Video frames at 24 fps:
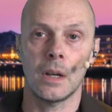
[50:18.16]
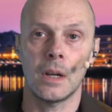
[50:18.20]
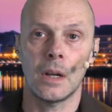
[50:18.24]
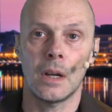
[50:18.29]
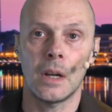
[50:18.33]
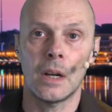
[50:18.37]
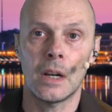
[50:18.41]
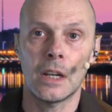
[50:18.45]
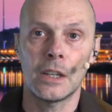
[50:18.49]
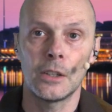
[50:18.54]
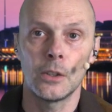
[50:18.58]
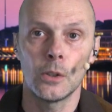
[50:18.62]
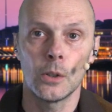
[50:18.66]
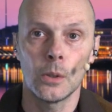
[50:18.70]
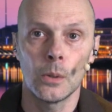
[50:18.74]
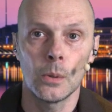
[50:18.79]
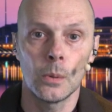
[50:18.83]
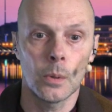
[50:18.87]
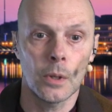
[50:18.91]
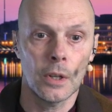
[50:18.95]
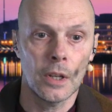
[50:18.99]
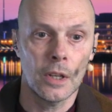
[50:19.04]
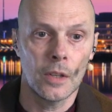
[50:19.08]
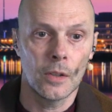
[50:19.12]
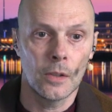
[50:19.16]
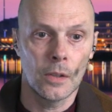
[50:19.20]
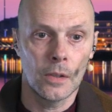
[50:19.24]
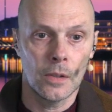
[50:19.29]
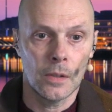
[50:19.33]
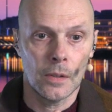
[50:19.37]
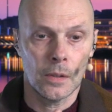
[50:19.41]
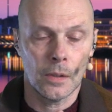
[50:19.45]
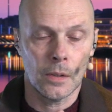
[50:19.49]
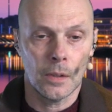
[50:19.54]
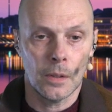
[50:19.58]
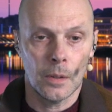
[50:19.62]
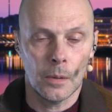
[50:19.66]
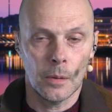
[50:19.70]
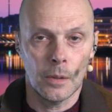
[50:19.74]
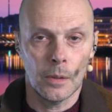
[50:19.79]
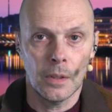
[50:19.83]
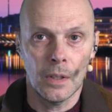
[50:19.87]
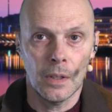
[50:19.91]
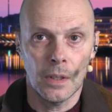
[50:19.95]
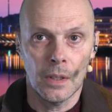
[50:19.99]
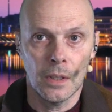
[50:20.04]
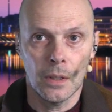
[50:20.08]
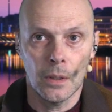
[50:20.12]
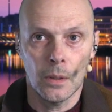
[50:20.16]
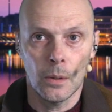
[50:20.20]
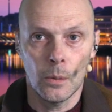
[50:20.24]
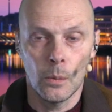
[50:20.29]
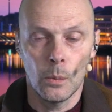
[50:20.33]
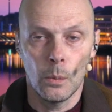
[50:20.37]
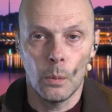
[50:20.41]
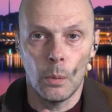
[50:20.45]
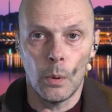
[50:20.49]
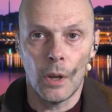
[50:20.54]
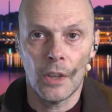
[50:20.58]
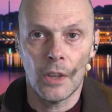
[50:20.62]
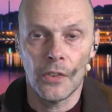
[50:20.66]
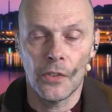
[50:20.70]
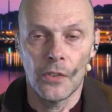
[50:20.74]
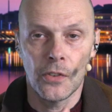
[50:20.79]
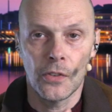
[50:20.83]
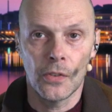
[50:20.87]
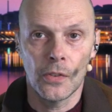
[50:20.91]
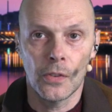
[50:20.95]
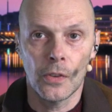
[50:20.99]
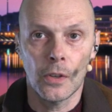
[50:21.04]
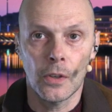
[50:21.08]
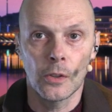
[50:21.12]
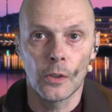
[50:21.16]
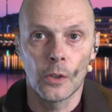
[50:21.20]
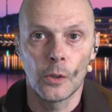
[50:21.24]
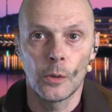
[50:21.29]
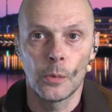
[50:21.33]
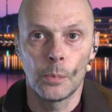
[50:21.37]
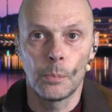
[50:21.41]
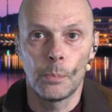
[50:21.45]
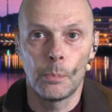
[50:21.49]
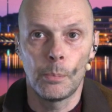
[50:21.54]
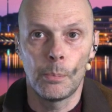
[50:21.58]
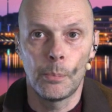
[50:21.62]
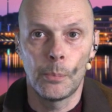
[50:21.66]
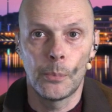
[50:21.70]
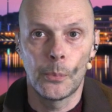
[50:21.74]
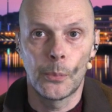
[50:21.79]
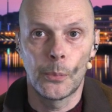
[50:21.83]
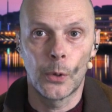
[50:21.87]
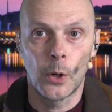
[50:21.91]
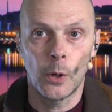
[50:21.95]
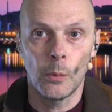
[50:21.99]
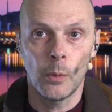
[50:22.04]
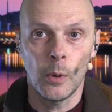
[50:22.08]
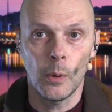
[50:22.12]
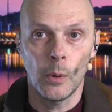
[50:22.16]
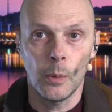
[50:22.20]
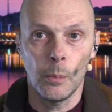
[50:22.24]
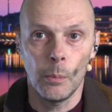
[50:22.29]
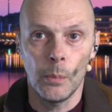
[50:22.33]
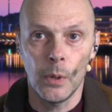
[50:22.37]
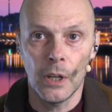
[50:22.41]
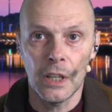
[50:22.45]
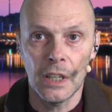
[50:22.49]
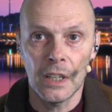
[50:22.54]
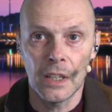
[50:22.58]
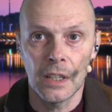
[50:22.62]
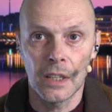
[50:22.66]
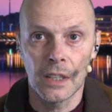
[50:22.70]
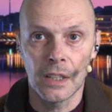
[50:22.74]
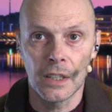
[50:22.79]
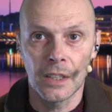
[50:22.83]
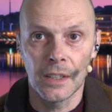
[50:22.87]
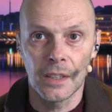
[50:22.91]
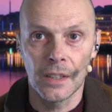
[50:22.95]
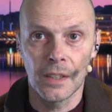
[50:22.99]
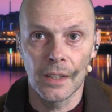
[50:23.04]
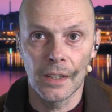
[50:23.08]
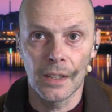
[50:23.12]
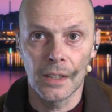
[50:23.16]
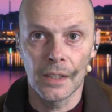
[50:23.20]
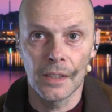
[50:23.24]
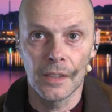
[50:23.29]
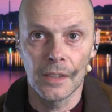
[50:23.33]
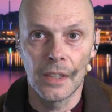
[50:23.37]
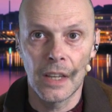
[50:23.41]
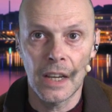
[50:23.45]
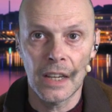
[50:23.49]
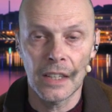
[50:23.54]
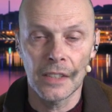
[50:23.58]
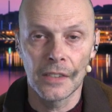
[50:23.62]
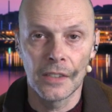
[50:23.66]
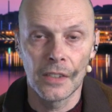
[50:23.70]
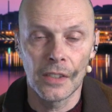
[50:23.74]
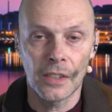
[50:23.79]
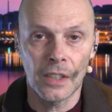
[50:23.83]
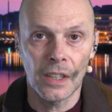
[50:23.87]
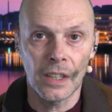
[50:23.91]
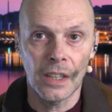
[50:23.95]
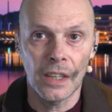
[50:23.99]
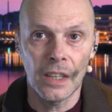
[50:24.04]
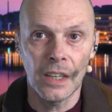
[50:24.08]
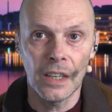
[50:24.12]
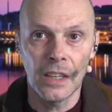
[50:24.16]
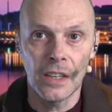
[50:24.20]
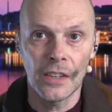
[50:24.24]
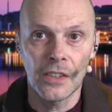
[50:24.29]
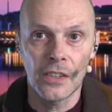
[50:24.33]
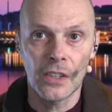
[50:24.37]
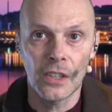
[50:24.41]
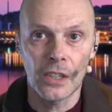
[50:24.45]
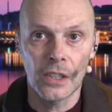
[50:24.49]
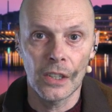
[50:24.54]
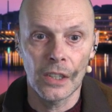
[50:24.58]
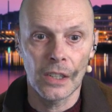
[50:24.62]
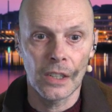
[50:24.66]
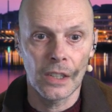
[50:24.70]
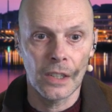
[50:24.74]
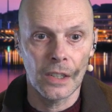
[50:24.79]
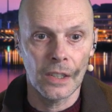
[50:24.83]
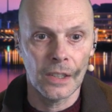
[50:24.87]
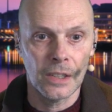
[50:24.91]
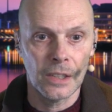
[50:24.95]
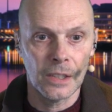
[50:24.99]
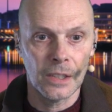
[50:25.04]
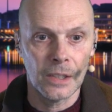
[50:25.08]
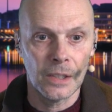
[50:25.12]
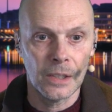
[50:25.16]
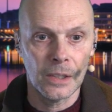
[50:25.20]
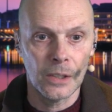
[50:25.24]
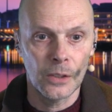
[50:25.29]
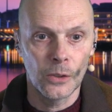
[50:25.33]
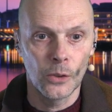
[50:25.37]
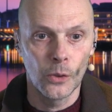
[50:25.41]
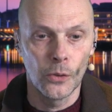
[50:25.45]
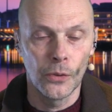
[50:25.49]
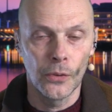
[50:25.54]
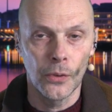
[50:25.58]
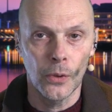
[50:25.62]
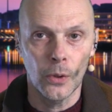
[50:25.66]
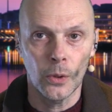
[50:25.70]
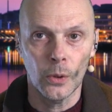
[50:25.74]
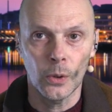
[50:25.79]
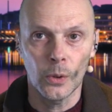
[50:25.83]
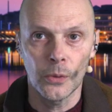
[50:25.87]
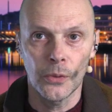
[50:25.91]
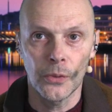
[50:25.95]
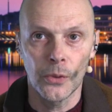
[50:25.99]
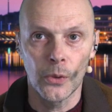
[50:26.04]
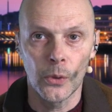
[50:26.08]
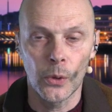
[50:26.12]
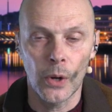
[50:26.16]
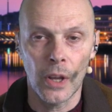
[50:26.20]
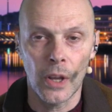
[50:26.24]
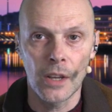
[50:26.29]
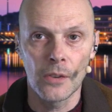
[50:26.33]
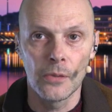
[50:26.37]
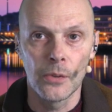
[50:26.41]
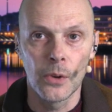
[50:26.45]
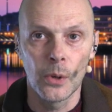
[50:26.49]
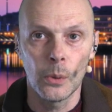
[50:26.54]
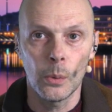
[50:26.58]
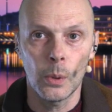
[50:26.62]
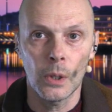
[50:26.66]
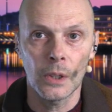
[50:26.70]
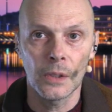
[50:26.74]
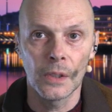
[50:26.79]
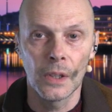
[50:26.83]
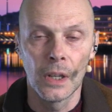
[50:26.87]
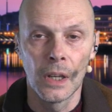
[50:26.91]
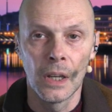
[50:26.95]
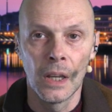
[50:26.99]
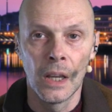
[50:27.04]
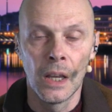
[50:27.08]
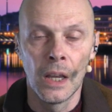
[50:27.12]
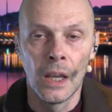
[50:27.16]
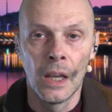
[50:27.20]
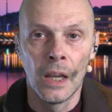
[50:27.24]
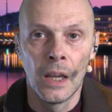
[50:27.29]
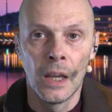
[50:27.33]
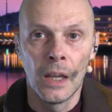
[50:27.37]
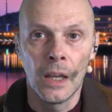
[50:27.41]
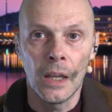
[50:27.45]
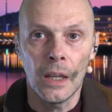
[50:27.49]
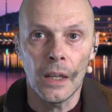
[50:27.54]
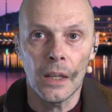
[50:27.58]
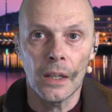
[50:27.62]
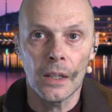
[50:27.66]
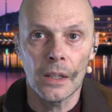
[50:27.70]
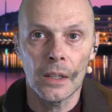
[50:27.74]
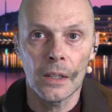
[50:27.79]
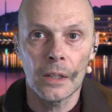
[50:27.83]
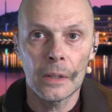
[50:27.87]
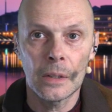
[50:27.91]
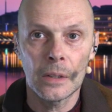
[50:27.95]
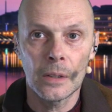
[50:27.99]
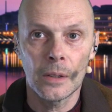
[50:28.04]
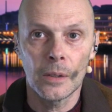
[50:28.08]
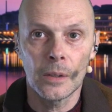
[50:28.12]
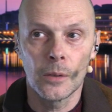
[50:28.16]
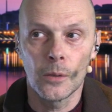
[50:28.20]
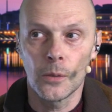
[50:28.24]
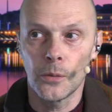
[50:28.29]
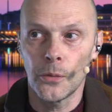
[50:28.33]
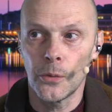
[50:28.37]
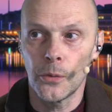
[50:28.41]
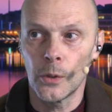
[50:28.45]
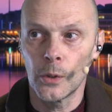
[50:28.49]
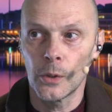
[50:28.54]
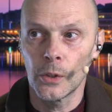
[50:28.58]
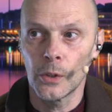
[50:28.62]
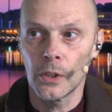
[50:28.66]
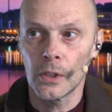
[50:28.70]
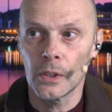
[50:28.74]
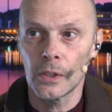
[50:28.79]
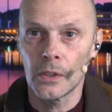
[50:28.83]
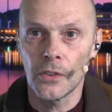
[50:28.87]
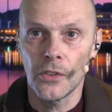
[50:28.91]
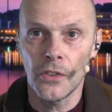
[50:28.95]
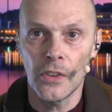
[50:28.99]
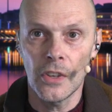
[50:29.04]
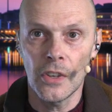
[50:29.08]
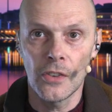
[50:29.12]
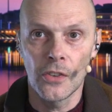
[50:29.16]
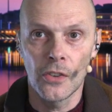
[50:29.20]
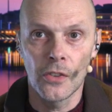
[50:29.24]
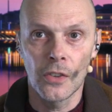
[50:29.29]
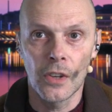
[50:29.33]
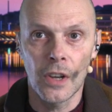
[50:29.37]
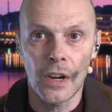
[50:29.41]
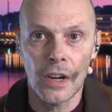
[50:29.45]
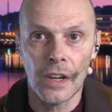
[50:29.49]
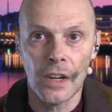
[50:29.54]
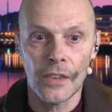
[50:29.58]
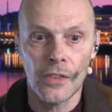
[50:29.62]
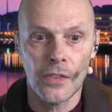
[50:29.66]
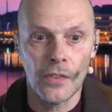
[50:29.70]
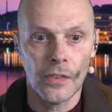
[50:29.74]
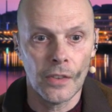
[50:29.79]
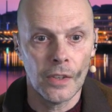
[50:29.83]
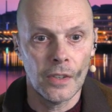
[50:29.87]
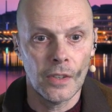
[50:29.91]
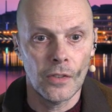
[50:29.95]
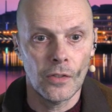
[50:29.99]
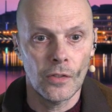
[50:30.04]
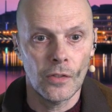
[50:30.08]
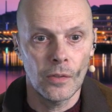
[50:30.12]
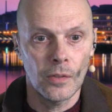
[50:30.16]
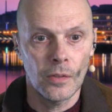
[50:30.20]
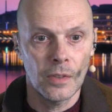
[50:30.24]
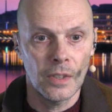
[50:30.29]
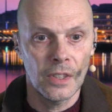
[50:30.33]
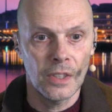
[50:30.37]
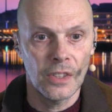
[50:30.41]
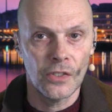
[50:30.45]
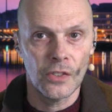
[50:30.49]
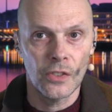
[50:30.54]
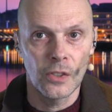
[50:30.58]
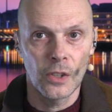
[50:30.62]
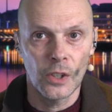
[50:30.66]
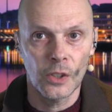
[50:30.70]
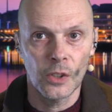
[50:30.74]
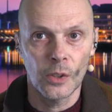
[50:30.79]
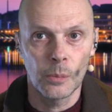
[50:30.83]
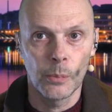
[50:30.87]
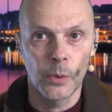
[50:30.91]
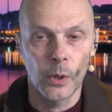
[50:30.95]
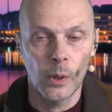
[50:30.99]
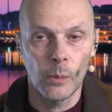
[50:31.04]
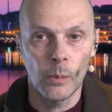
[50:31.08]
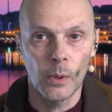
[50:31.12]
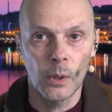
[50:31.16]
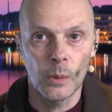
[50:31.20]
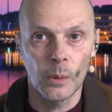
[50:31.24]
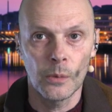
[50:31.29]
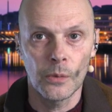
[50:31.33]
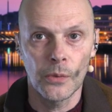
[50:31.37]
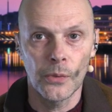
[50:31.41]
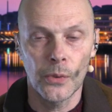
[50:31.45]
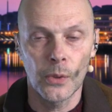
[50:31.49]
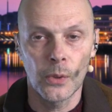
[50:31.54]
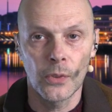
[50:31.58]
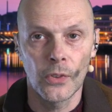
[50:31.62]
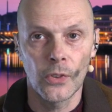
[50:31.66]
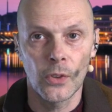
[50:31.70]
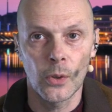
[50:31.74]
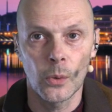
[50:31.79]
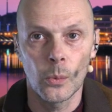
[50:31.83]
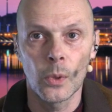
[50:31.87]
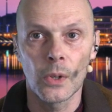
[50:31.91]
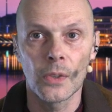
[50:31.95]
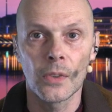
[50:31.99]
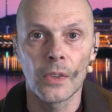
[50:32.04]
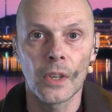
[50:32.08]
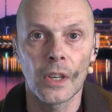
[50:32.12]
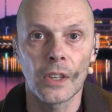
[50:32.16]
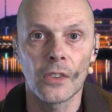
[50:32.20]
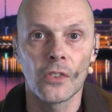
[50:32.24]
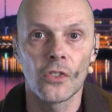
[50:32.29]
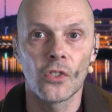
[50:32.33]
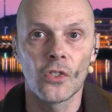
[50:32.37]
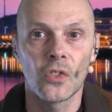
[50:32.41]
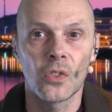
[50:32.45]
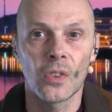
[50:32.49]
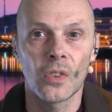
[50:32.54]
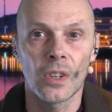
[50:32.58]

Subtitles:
I know it wasn't probably that easy to follow for everyone. For the seasoned guys, it's not a problem. For someone that's